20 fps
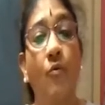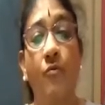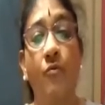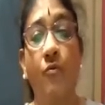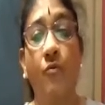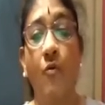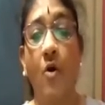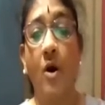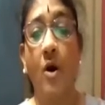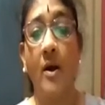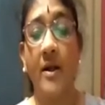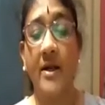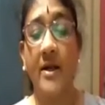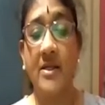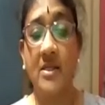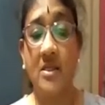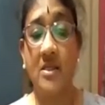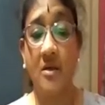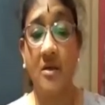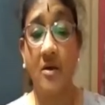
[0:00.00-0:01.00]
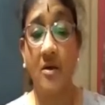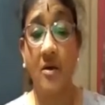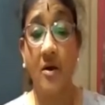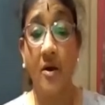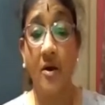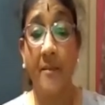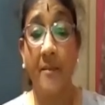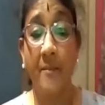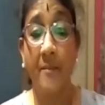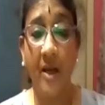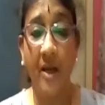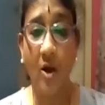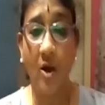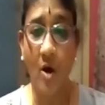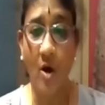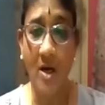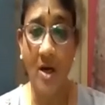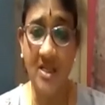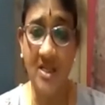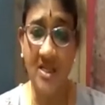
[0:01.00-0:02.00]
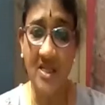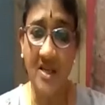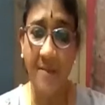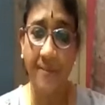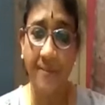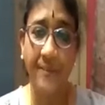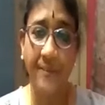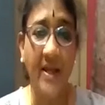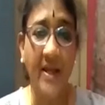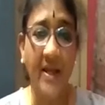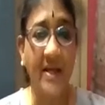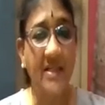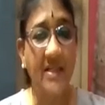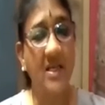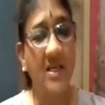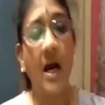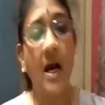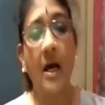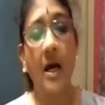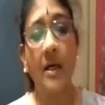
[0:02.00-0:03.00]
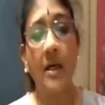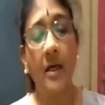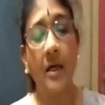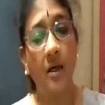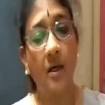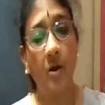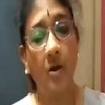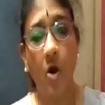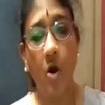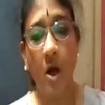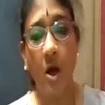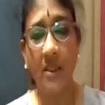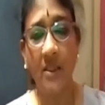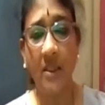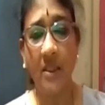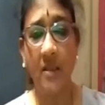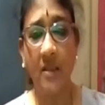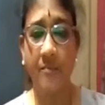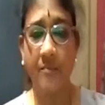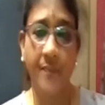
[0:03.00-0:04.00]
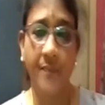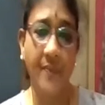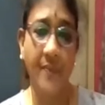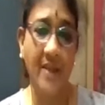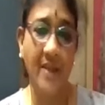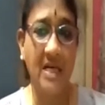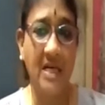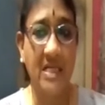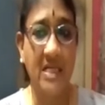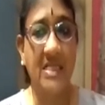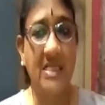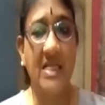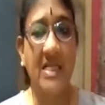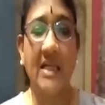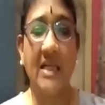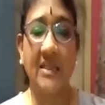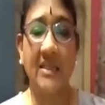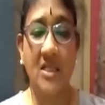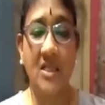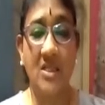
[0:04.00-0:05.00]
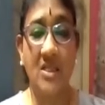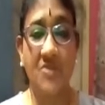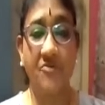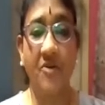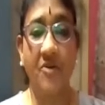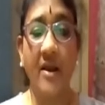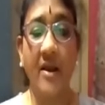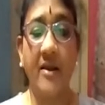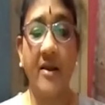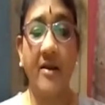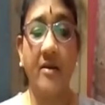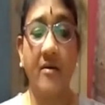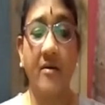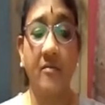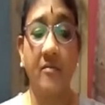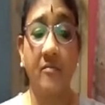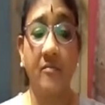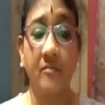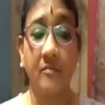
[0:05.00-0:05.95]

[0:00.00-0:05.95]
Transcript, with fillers: forest because its hunger got satisfied.